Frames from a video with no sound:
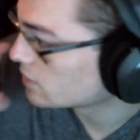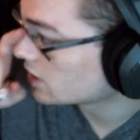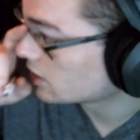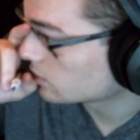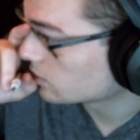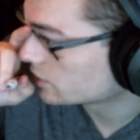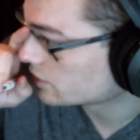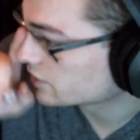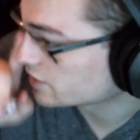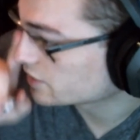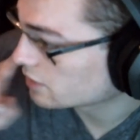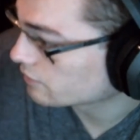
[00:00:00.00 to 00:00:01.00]
equal to
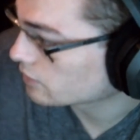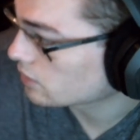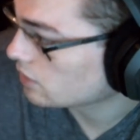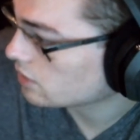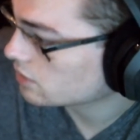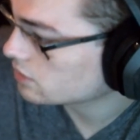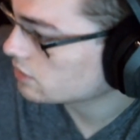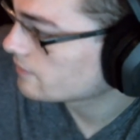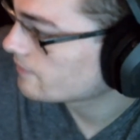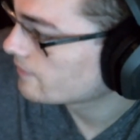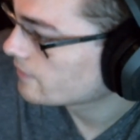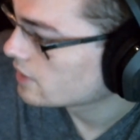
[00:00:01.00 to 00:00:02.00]
z over r.
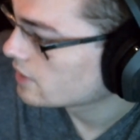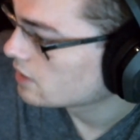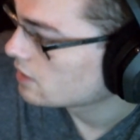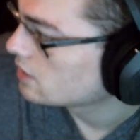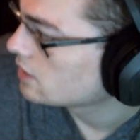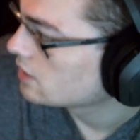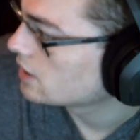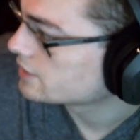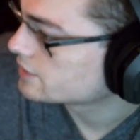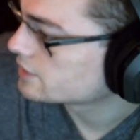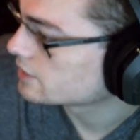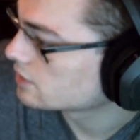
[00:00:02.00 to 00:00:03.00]

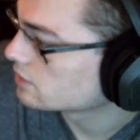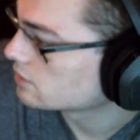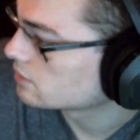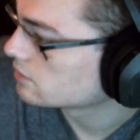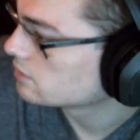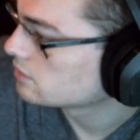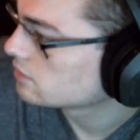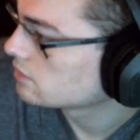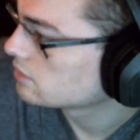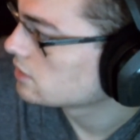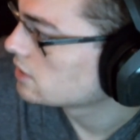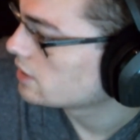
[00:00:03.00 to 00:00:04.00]
And so
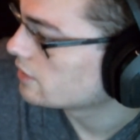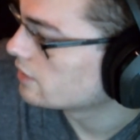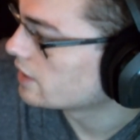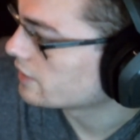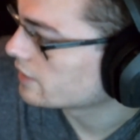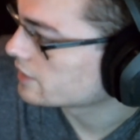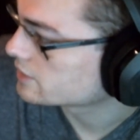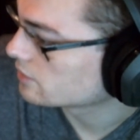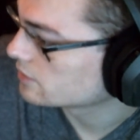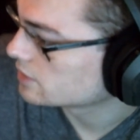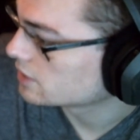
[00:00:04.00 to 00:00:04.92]
then that's going to